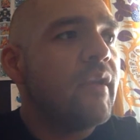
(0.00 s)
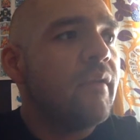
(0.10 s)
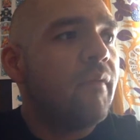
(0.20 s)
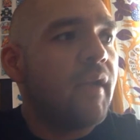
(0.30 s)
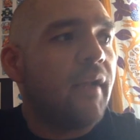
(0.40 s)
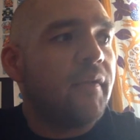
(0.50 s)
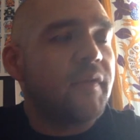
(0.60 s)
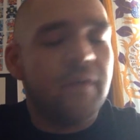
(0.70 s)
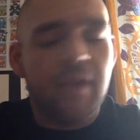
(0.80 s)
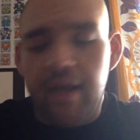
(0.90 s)
what else?
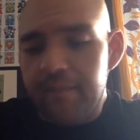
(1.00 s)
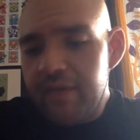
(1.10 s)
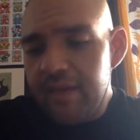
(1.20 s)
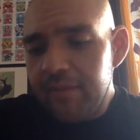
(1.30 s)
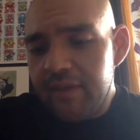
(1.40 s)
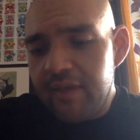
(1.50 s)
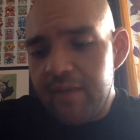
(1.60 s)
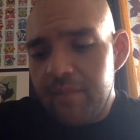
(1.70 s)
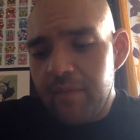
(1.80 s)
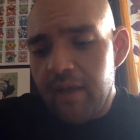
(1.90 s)
So yeah, I've been able to
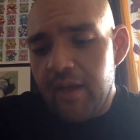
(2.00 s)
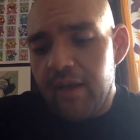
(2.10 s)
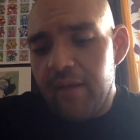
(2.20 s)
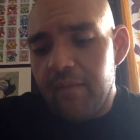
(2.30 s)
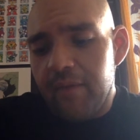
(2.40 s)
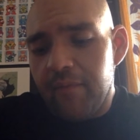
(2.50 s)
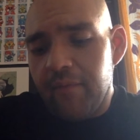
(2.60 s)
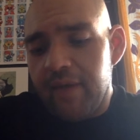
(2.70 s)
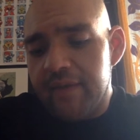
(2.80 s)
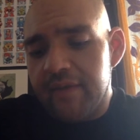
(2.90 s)
keep my
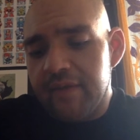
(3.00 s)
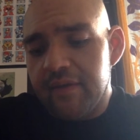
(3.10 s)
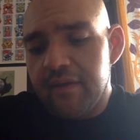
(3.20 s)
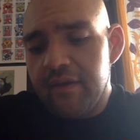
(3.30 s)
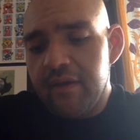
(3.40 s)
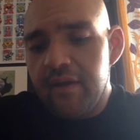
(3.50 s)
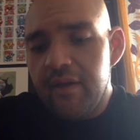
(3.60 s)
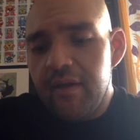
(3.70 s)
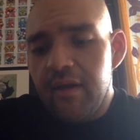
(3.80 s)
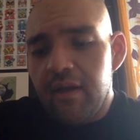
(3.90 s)
weight
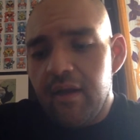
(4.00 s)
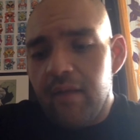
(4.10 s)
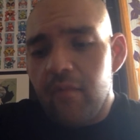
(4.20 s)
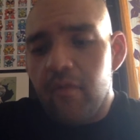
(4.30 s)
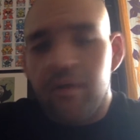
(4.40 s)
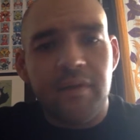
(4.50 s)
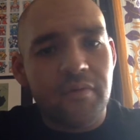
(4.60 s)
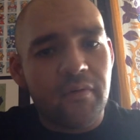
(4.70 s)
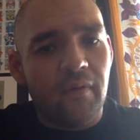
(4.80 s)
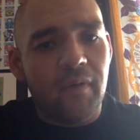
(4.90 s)
more in
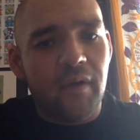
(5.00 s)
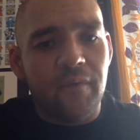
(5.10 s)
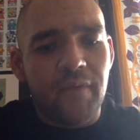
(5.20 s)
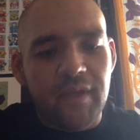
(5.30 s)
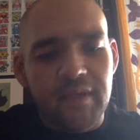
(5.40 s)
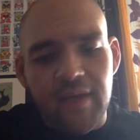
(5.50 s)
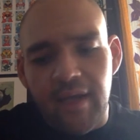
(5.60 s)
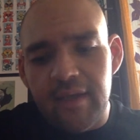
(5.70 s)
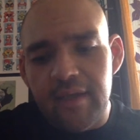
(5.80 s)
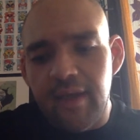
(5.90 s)
control on a vegan
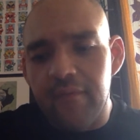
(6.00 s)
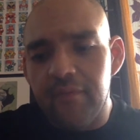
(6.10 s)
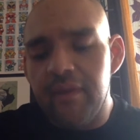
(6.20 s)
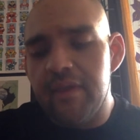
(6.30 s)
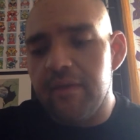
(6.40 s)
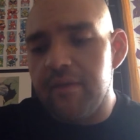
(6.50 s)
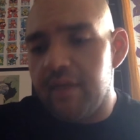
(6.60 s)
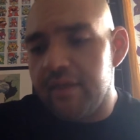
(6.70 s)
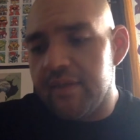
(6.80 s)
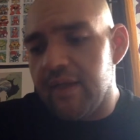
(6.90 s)
diet. I really don't
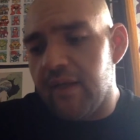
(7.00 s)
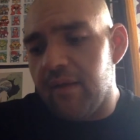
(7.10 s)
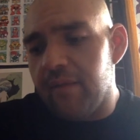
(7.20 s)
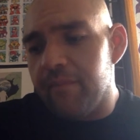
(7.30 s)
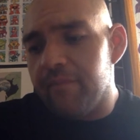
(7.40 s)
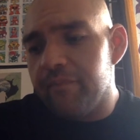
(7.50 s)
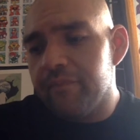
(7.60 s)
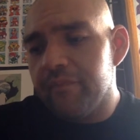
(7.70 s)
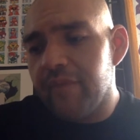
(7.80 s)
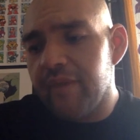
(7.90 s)
eat
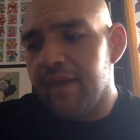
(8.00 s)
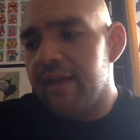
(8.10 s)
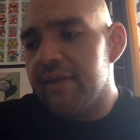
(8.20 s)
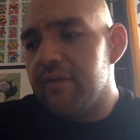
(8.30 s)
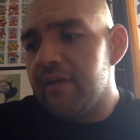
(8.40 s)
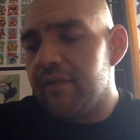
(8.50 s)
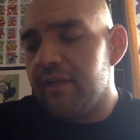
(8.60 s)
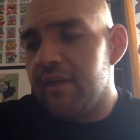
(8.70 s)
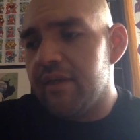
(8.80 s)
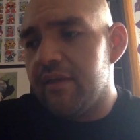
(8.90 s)
like I don't eat
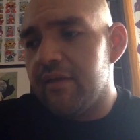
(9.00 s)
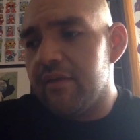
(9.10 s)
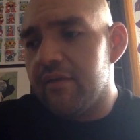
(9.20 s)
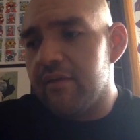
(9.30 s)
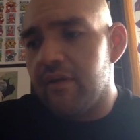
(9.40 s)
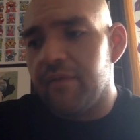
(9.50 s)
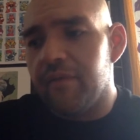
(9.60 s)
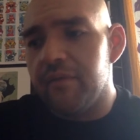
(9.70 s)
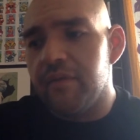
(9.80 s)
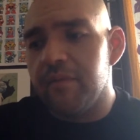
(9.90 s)
vegan junk
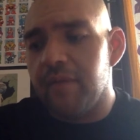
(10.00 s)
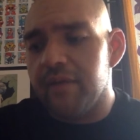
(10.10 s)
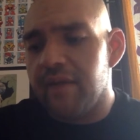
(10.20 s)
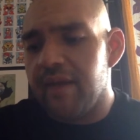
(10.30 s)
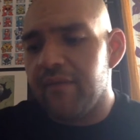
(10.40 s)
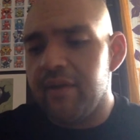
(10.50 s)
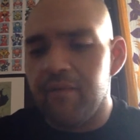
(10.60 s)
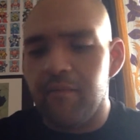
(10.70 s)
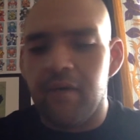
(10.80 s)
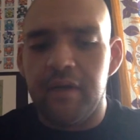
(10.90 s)
food too much. I have like
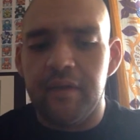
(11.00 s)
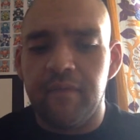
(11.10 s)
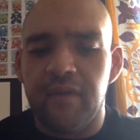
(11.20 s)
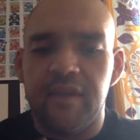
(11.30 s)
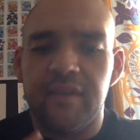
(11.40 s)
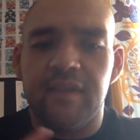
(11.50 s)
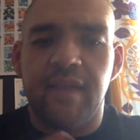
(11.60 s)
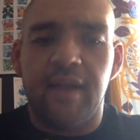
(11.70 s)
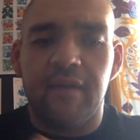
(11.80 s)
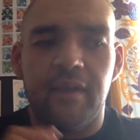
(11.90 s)
one vegan
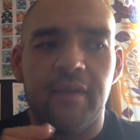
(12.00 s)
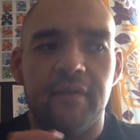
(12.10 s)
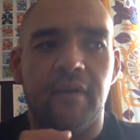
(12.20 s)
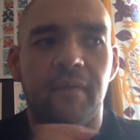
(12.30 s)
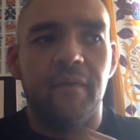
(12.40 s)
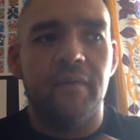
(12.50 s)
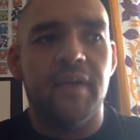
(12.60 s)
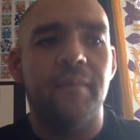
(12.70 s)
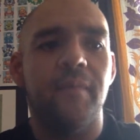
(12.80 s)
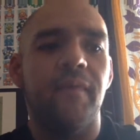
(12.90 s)
snack, like a junk food
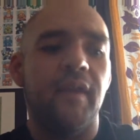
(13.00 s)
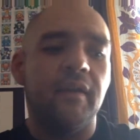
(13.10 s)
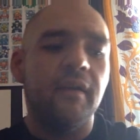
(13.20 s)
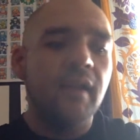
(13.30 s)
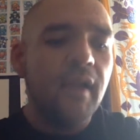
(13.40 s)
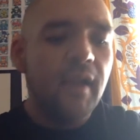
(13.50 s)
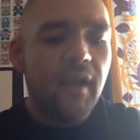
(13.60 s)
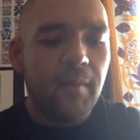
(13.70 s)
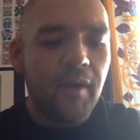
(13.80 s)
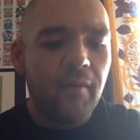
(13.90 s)
type of thing,
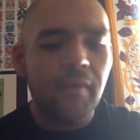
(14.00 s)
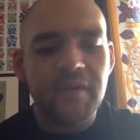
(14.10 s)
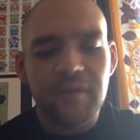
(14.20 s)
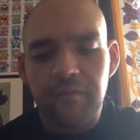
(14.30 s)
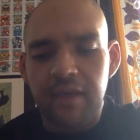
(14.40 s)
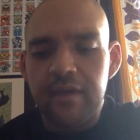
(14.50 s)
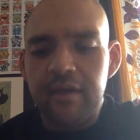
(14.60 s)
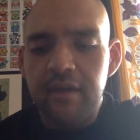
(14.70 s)
about once a week.